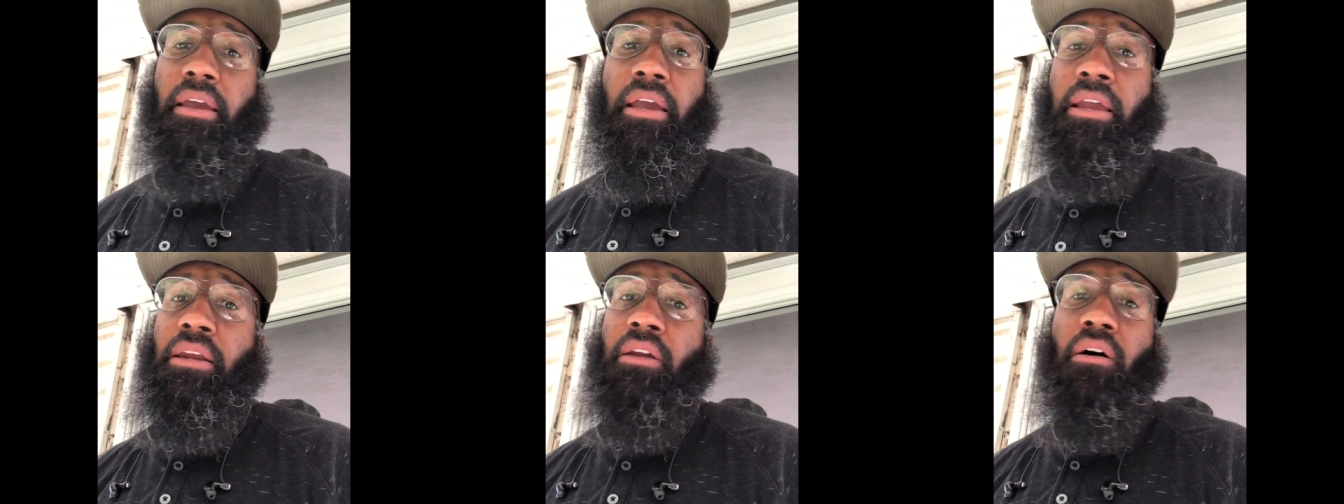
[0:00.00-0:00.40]

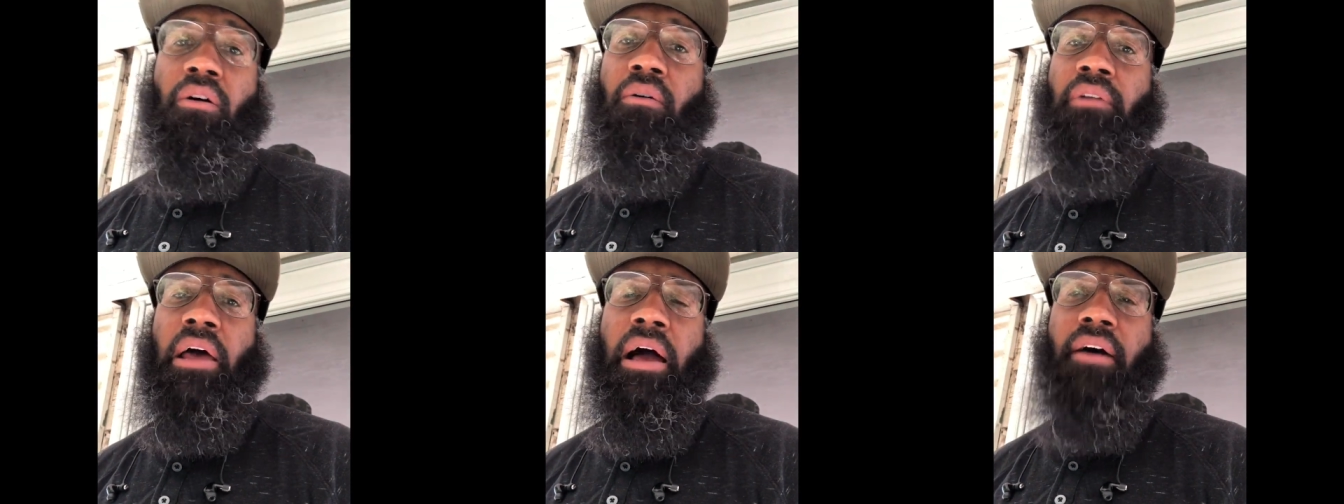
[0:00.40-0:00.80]
He didn't
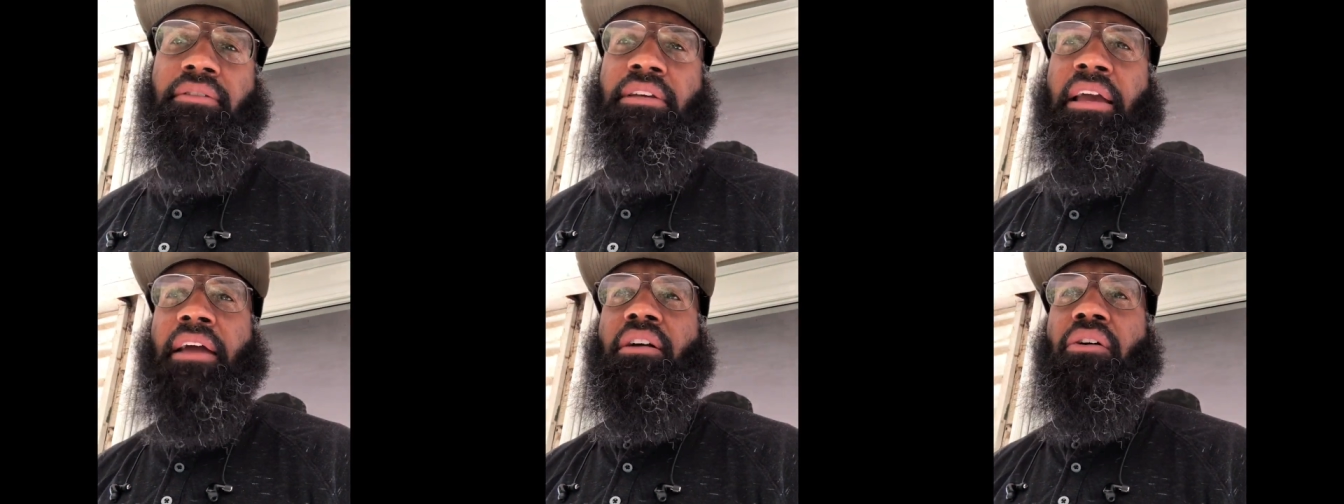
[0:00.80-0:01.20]
own the
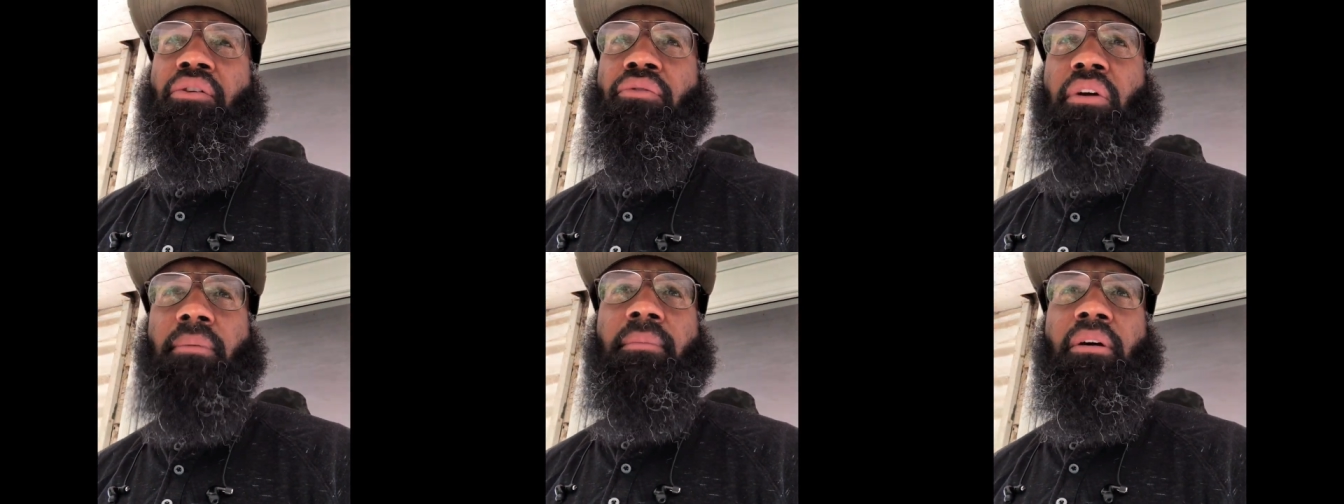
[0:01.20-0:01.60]
house. He had an
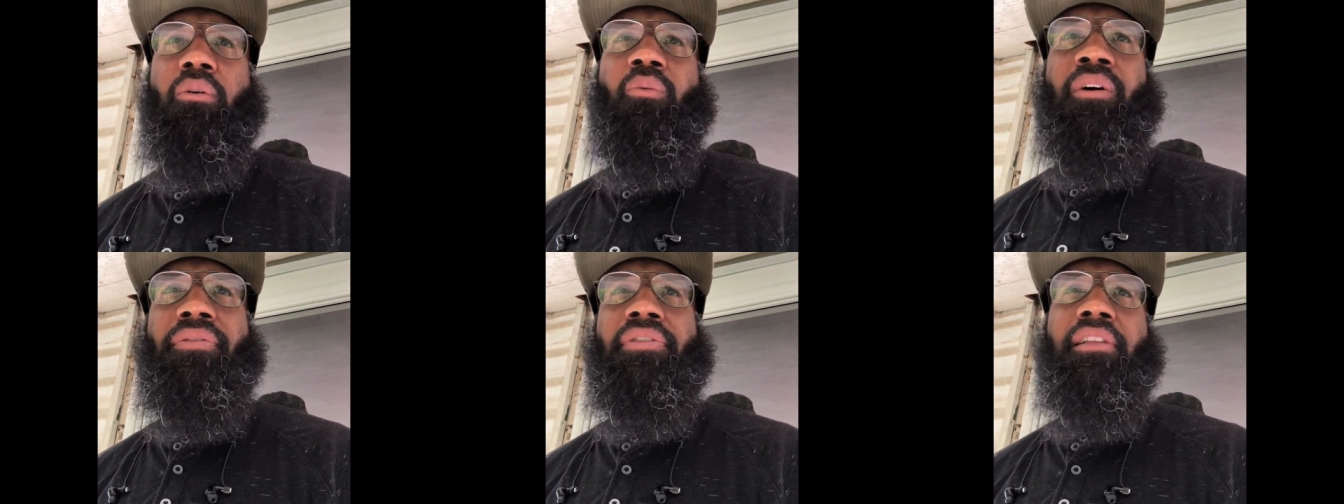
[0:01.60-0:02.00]

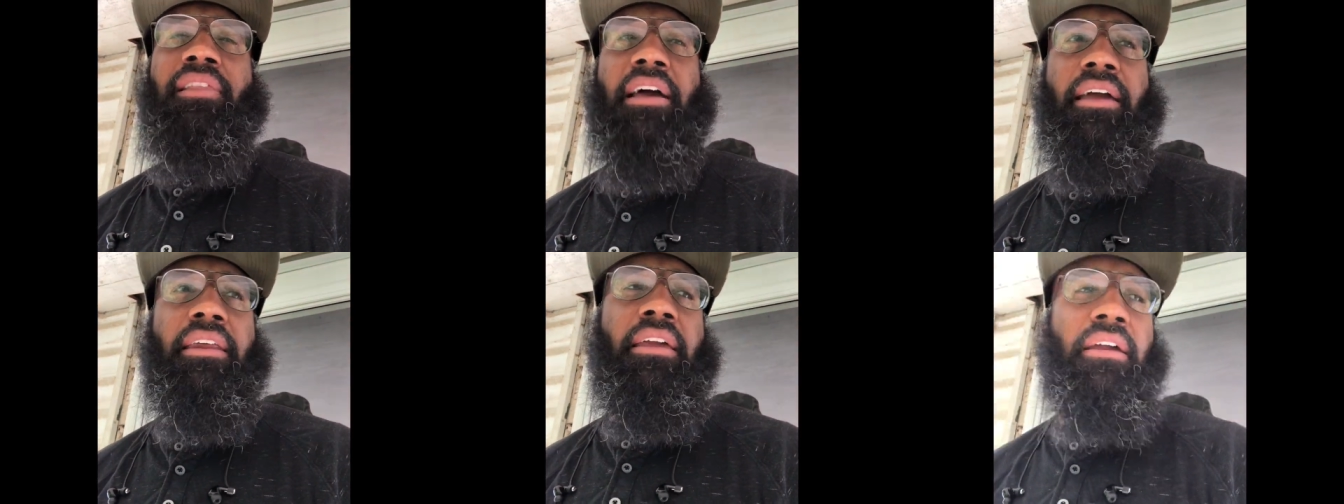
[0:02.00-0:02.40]
agreement with the
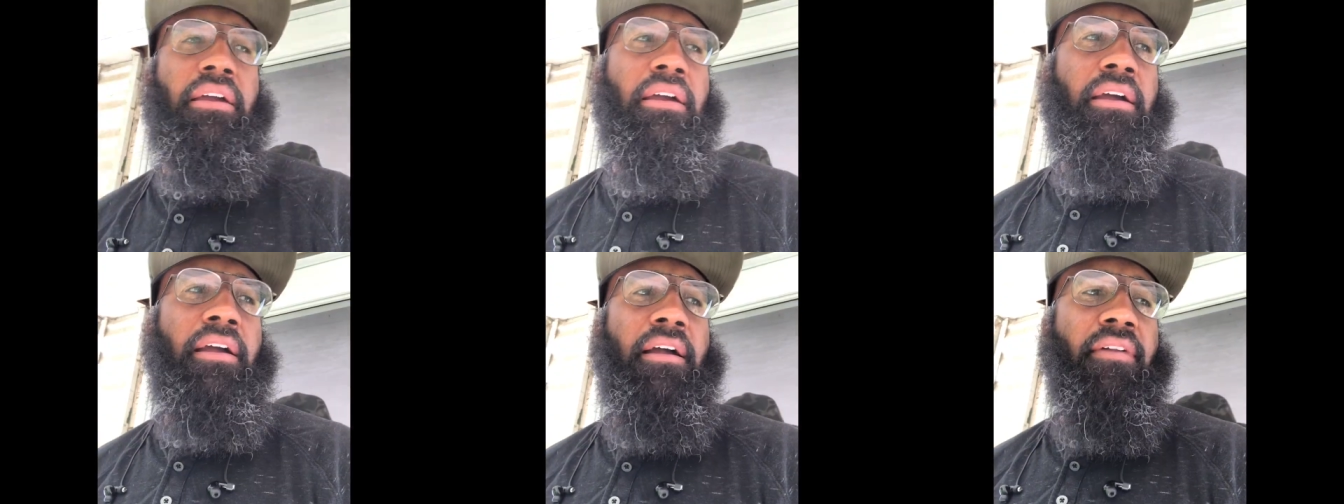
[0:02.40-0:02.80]
lady
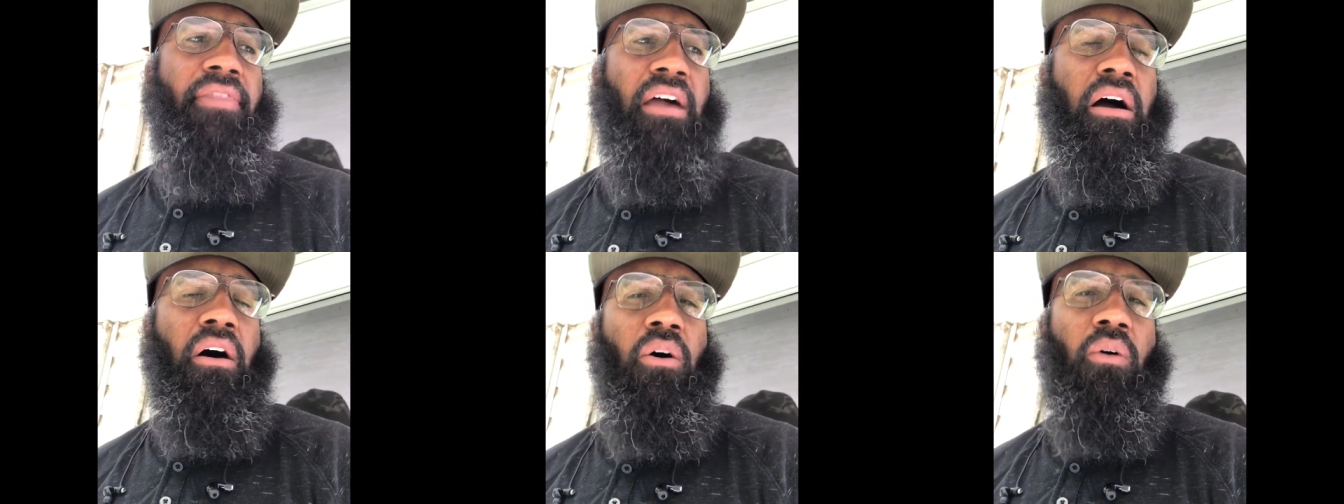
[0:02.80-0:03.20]

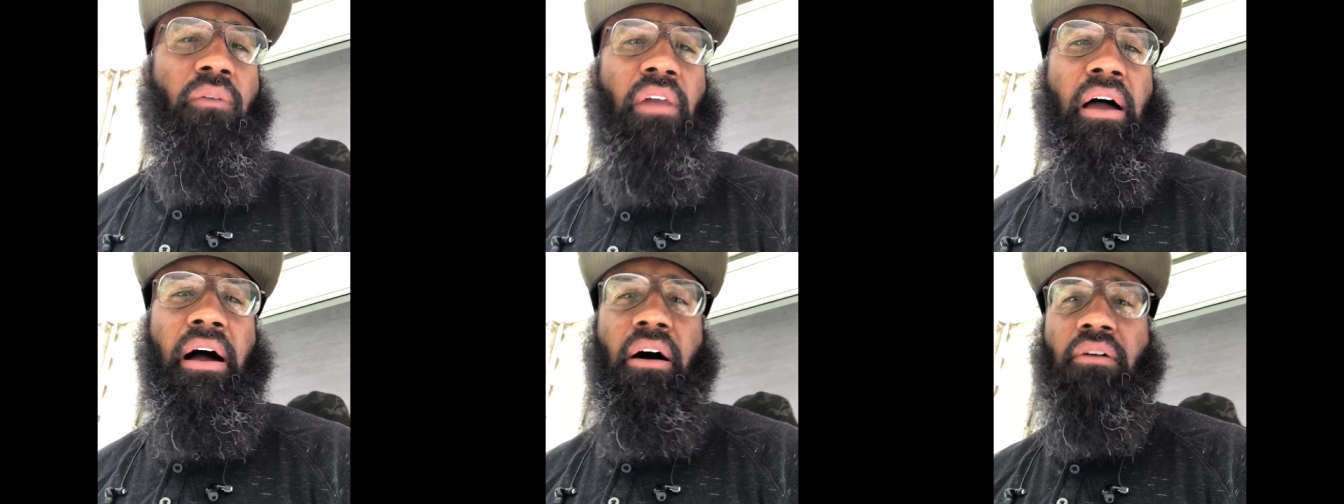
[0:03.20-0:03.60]
that
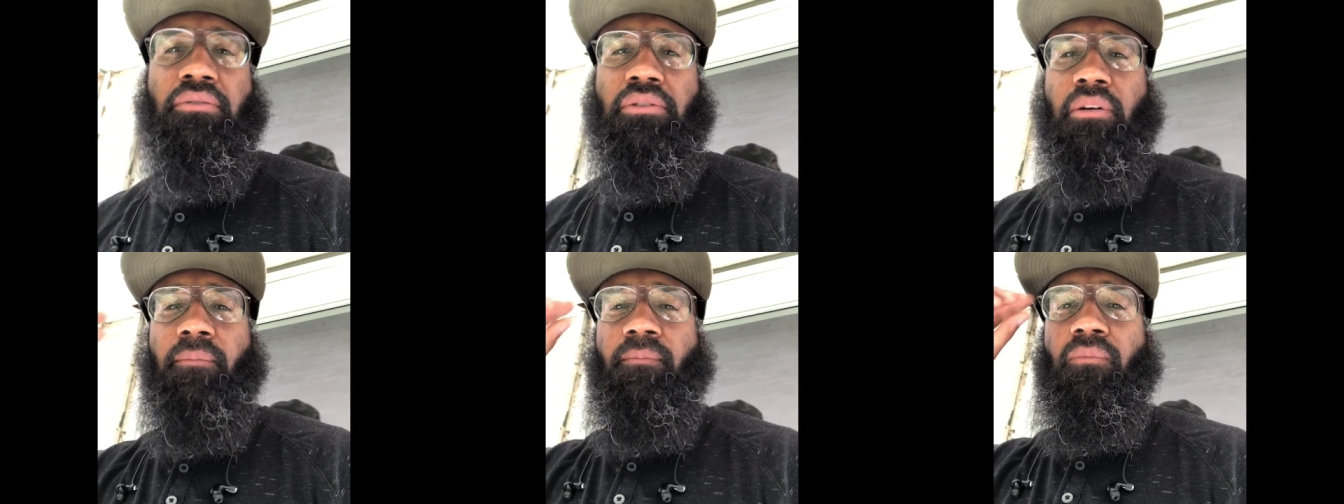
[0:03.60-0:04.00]
owned the
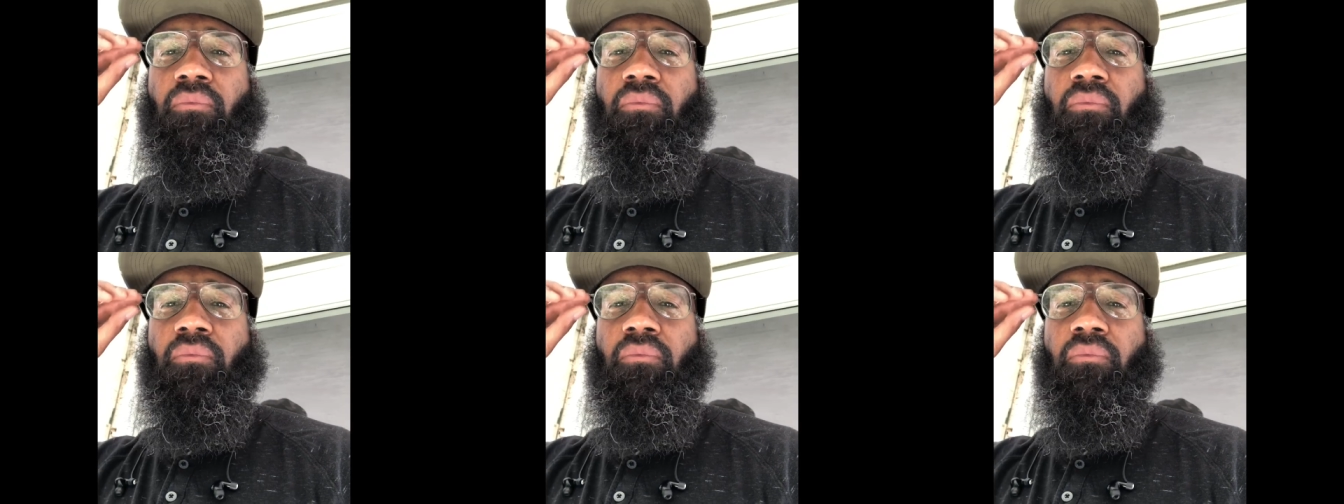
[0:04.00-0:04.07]
house